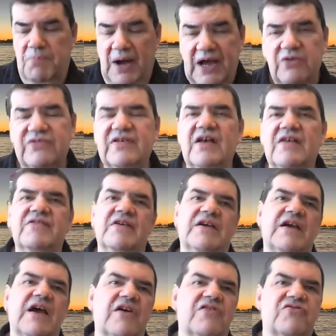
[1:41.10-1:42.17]

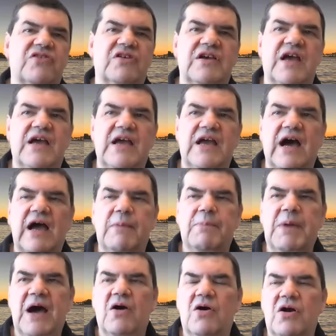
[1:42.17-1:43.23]
biosensing, actually AI
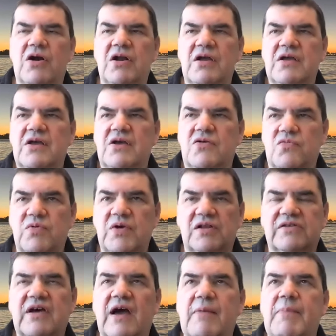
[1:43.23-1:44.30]
powered
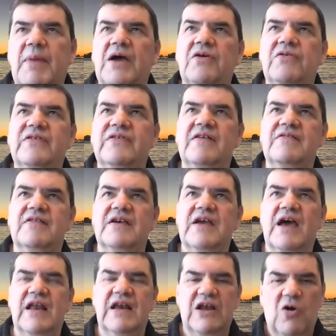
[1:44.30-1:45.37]
real time
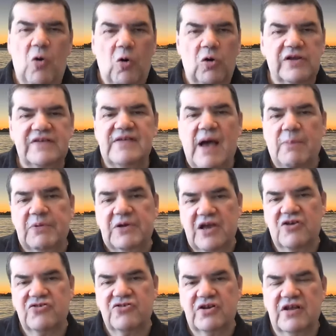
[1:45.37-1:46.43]
biosensing, and all its
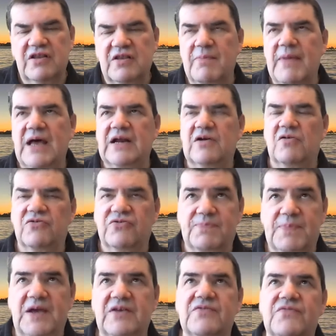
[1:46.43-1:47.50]
application in the medical
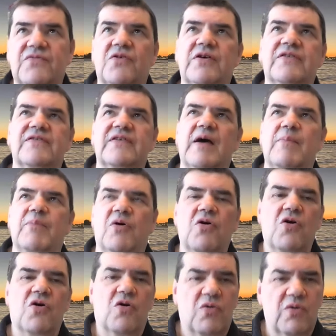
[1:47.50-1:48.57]
space, for
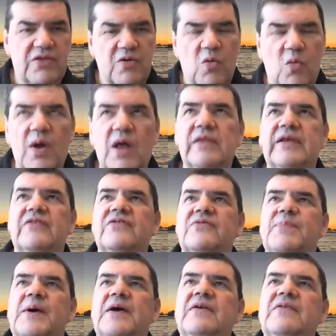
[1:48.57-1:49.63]
example, or in the wellness
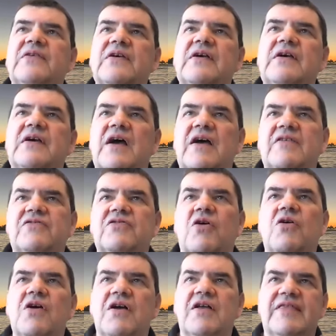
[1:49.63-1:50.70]
space. And
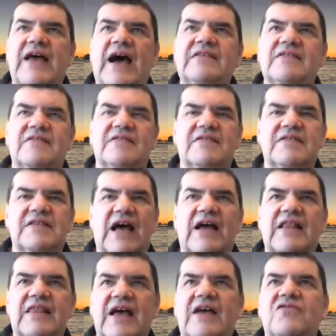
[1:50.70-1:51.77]
so that's,
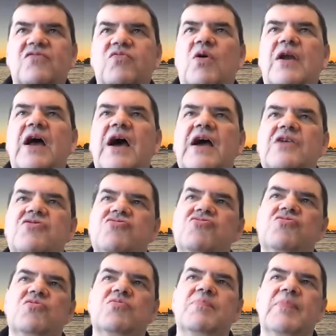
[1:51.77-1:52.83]
that, that's what I
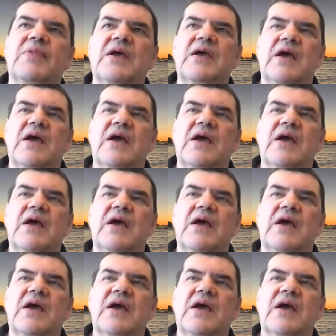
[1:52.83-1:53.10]
do.